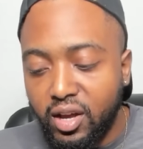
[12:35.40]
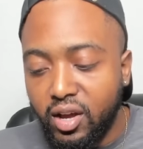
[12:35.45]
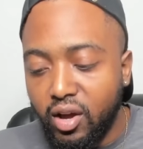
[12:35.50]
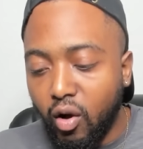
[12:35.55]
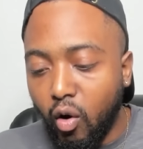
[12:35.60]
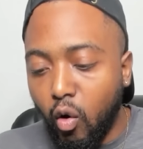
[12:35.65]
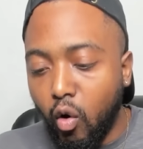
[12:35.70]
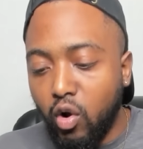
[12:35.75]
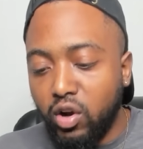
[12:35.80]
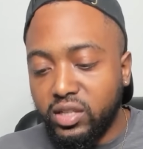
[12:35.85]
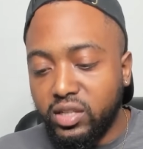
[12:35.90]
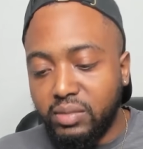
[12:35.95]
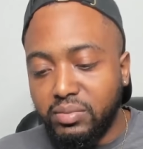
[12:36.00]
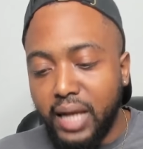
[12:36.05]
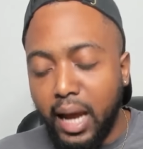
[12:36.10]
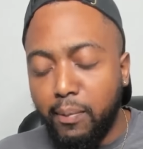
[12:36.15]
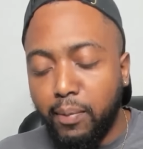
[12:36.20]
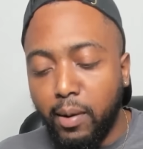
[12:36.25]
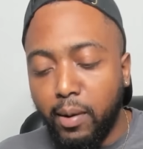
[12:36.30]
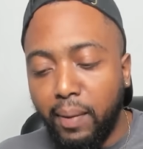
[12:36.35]
or some
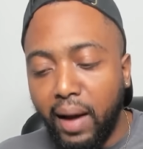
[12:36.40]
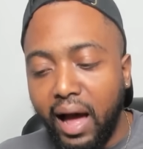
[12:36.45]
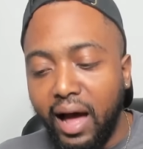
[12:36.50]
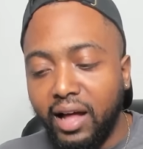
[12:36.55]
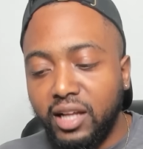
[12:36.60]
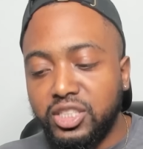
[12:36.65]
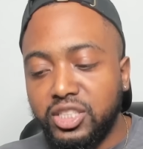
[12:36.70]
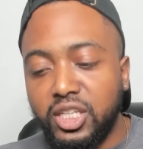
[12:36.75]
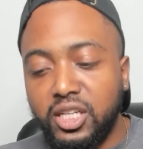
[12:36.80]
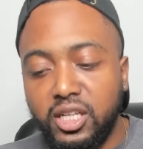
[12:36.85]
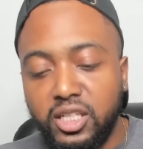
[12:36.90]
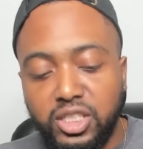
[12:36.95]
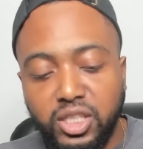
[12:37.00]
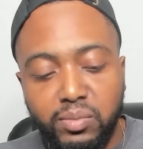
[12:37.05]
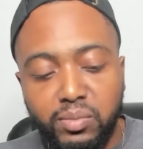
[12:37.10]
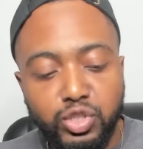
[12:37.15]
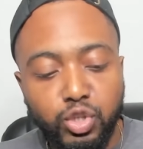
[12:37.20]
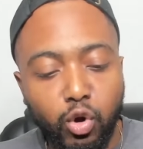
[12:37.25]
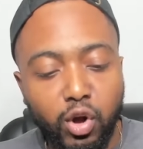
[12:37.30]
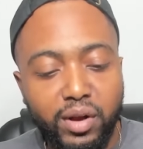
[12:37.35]
type of apology to
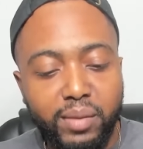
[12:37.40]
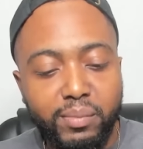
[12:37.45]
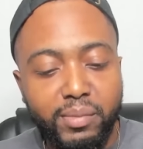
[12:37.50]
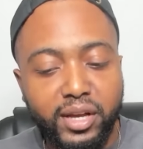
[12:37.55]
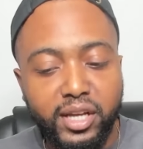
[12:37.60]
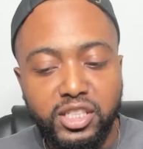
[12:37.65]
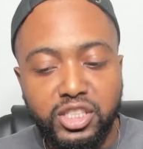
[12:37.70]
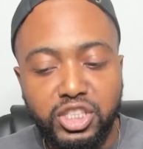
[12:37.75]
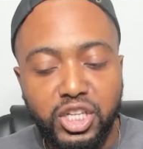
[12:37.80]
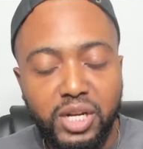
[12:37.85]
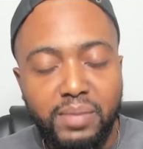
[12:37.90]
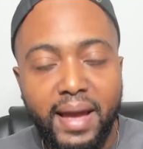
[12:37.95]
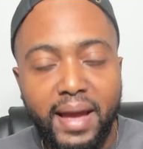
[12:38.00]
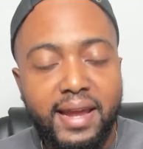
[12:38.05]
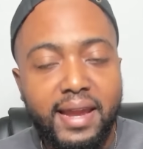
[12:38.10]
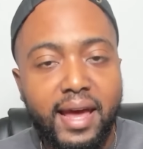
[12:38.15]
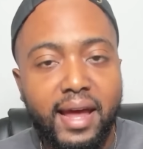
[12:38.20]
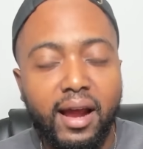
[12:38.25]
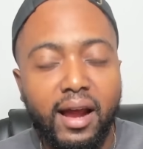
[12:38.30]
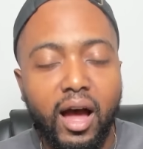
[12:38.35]
Jim Jordan, because she
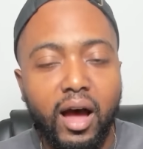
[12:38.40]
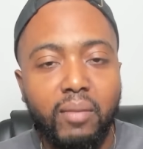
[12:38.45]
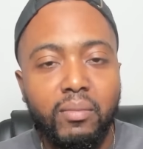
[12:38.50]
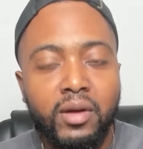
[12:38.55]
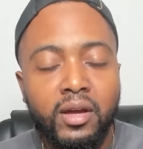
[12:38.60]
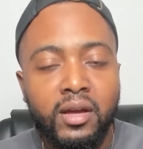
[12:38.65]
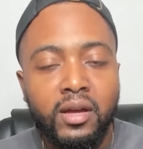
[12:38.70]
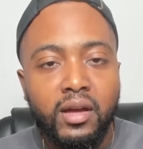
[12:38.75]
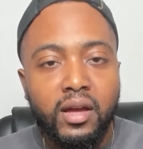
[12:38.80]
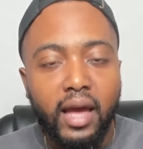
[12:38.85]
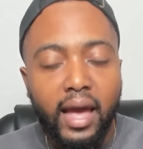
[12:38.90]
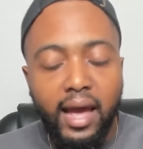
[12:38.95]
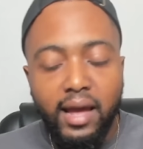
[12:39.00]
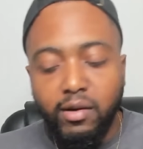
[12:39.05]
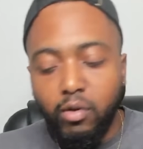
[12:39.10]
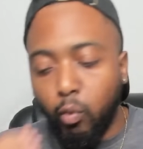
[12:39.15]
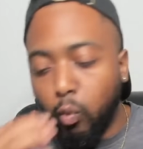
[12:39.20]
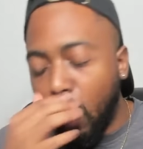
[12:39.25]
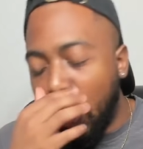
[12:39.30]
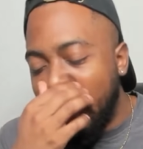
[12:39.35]
made that up.
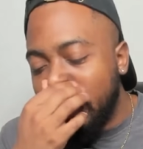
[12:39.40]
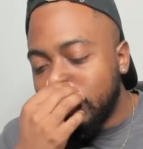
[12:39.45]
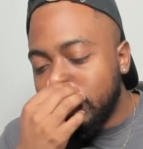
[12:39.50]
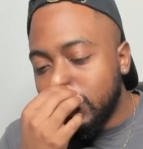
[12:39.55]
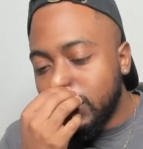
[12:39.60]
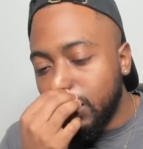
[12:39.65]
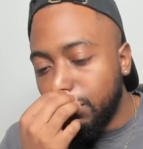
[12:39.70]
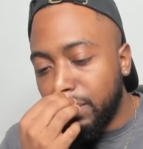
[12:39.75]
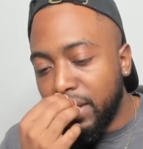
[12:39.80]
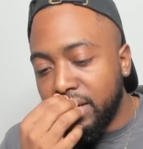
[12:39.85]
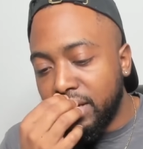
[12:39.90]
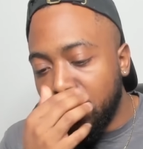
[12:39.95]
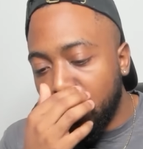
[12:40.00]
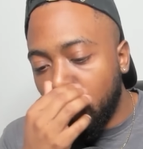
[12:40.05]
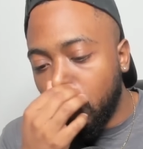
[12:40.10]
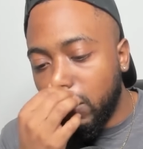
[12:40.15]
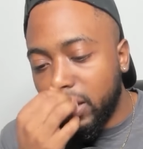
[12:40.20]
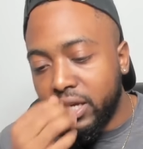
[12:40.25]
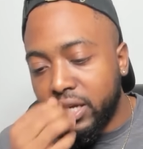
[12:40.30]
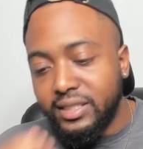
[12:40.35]
And why is this a big
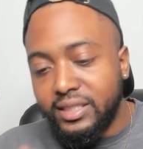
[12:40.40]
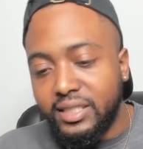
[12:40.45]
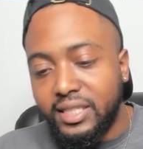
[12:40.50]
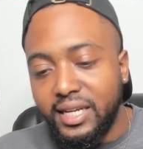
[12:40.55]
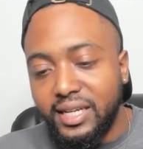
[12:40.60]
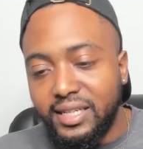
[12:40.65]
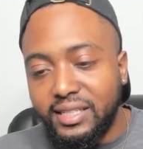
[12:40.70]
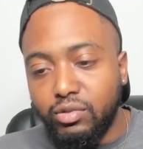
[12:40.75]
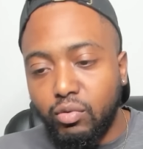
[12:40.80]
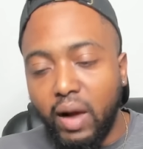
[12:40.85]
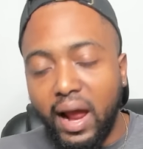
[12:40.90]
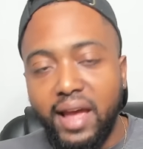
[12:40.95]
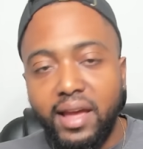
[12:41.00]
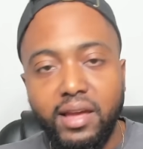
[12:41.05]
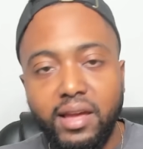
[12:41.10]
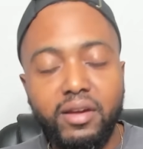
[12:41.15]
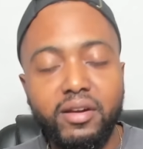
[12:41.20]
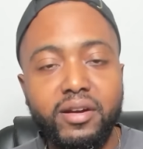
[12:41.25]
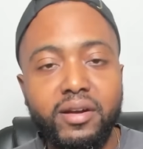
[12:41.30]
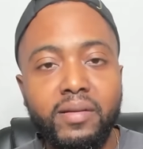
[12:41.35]
deal? Because this right
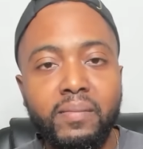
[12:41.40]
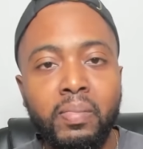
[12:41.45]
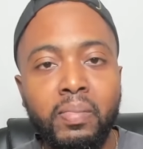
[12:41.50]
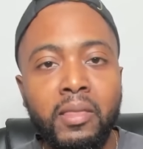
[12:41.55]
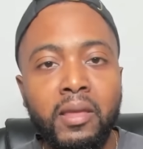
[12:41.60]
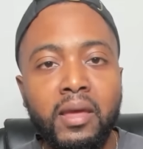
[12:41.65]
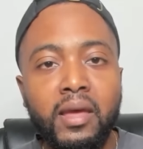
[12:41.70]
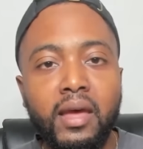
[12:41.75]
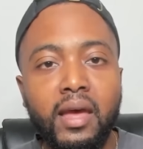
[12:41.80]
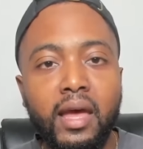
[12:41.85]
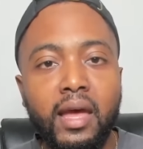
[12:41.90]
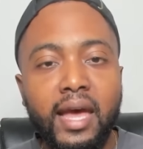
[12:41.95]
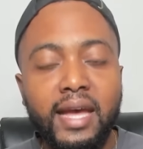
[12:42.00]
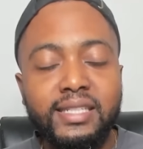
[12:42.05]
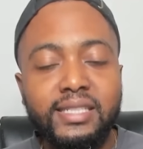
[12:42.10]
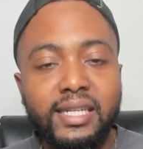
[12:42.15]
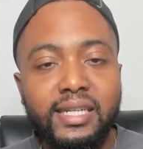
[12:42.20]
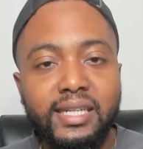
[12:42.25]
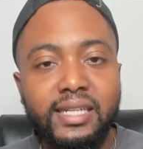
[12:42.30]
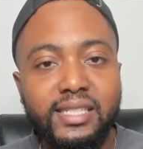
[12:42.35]
here
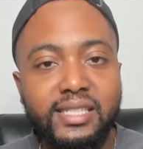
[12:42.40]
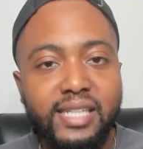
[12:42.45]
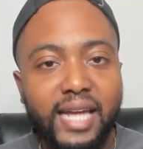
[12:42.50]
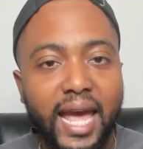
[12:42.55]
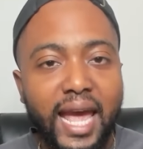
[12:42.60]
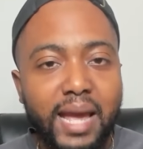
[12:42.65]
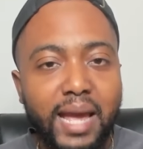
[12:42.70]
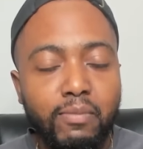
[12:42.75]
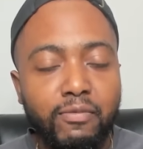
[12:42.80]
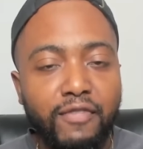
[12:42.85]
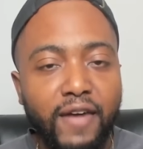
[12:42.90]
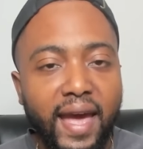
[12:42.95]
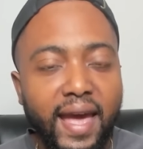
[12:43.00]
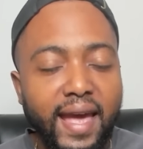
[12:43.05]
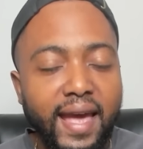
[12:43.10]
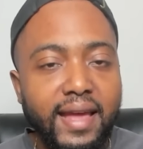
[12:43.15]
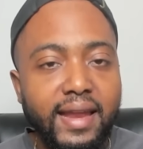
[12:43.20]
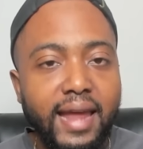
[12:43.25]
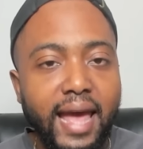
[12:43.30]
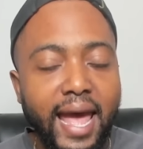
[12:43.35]
is in the same
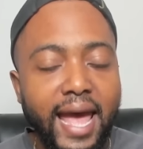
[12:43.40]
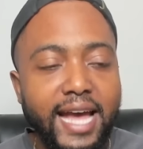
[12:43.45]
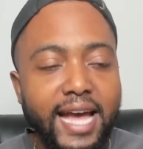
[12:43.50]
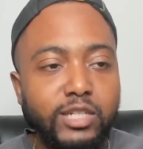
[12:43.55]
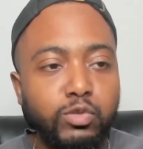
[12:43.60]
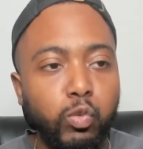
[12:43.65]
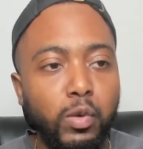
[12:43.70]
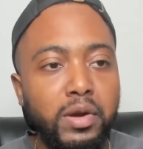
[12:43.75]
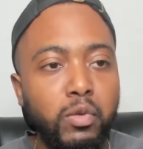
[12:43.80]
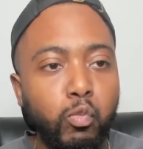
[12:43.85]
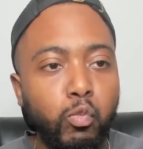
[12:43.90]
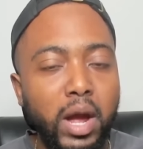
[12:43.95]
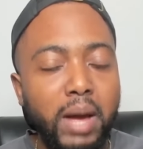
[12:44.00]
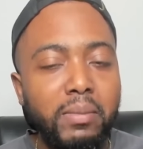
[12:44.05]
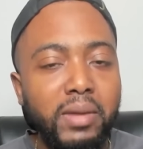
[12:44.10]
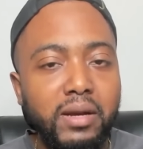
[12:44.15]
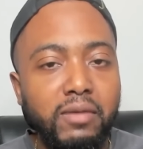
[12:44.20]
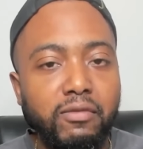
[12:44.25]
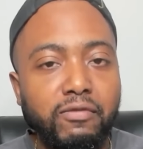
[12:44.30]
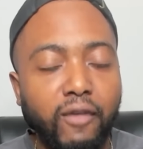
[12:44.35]
vein as when
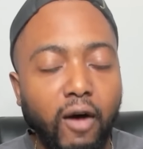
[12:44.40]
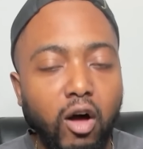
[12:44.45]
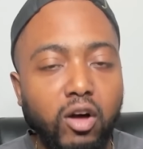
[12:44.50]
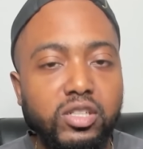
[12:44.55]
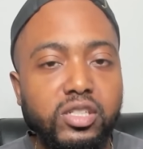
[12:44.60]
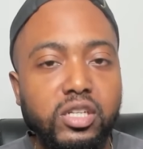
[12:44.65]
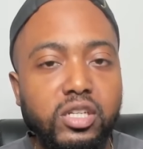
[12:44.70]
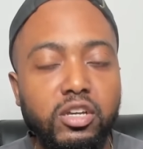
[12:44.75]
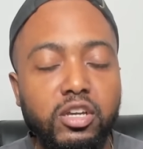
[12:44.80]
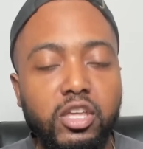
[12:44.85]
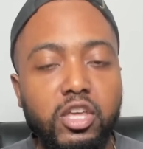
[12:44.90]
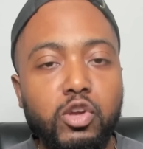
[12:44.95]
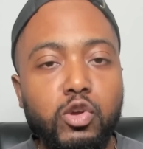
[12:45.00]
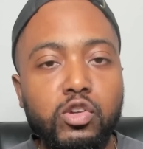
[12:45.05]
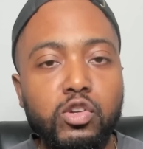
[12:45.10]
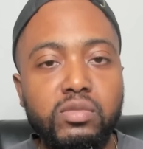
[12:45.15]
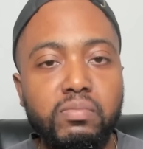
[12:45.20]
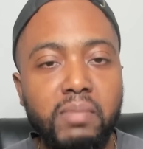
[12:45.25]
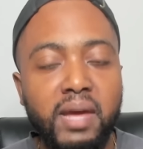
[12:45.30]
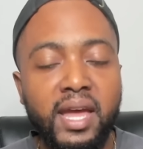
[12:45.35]
women falsely
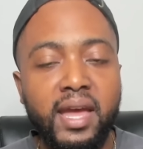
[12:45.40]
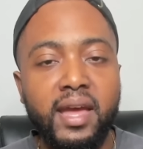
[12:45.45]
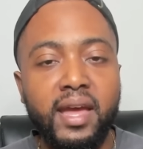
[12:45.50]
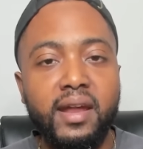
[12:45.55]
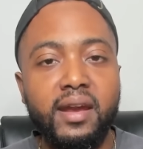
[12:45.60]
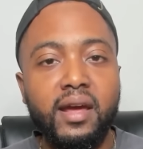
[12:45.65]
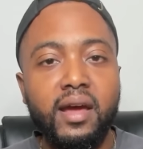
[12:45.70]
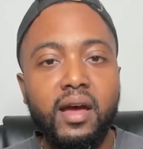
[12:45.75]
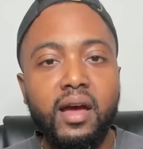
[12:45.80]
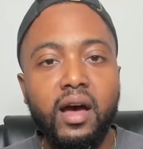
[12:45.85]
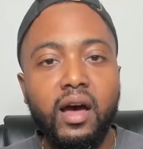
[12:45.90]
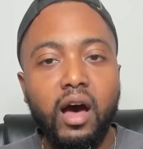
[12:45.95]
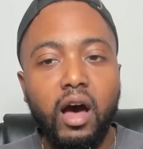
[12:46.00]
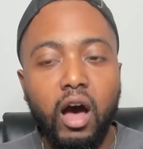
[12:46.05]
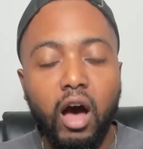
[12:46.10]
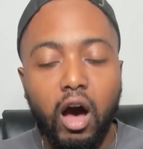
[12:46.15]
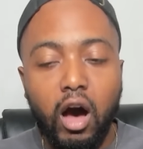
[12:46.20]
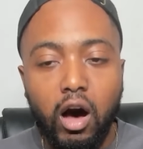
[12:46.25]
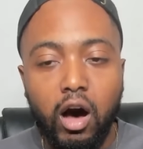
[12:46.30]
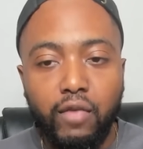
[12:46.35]
accuse men
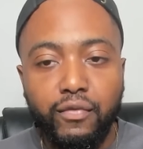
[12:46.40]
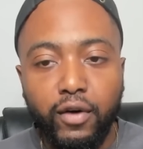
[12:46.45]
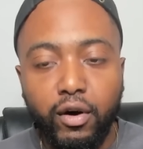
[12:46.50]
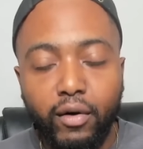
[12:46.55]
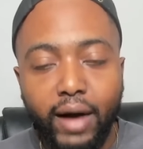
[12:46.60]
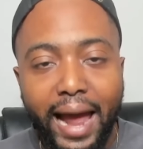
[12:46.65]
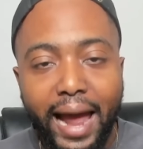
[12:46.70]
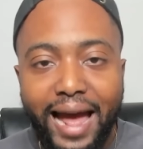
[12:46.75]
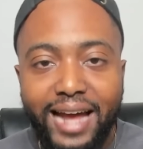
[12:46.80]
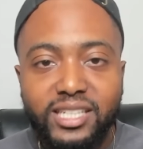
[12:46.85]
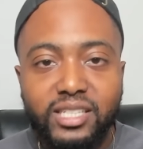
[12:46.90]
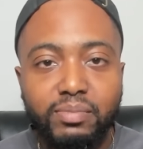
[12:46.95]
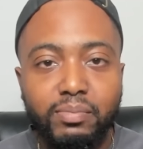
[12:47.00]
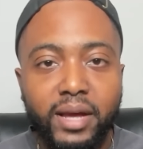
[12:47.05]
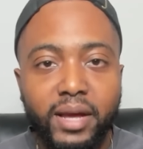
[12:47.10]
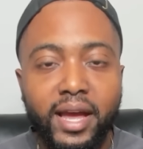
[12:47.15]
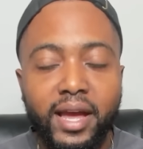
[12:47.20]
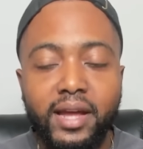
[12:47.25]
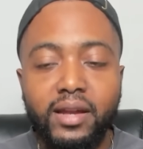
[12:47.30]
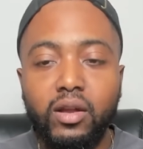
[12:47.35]
of
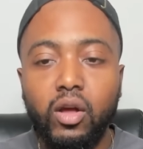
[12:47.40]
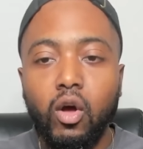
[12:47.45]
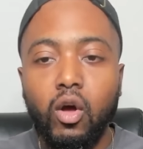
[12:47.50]
harassment